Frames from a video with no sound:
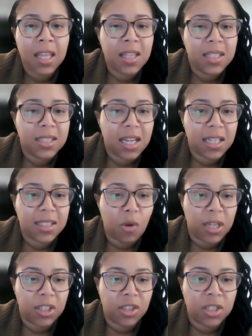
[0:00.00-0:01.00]
This next
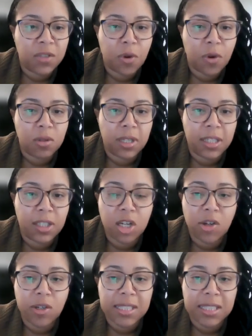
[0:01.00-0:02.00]
question is for Orlando
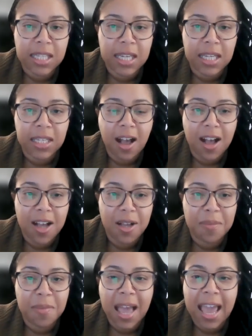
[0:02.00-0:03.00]
and Christine,
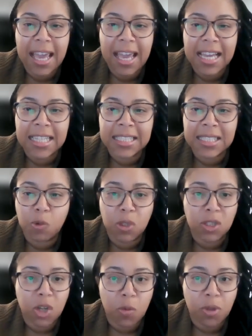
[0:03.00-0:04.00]
and we'll
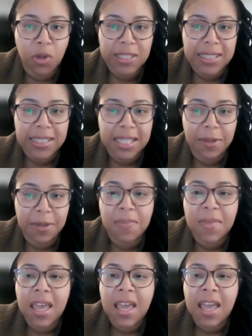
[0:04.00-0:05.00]
start with Christine.
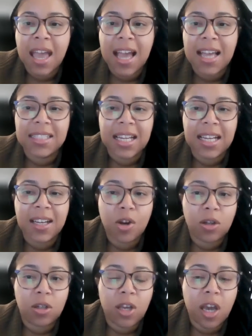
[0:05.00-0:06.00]
As stated
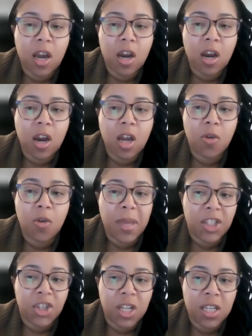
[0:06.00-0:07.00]
earlier, you
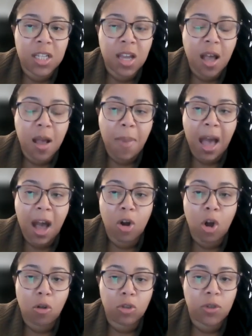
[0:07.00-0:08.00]
mentioned about
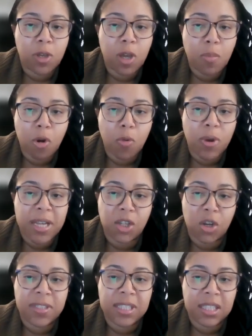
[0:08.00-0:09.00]
culturally appropriate
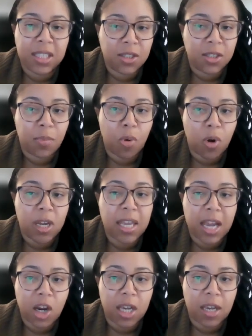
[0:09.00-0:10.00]
services to support
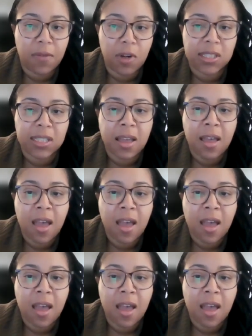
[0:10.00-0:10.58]
caregivers,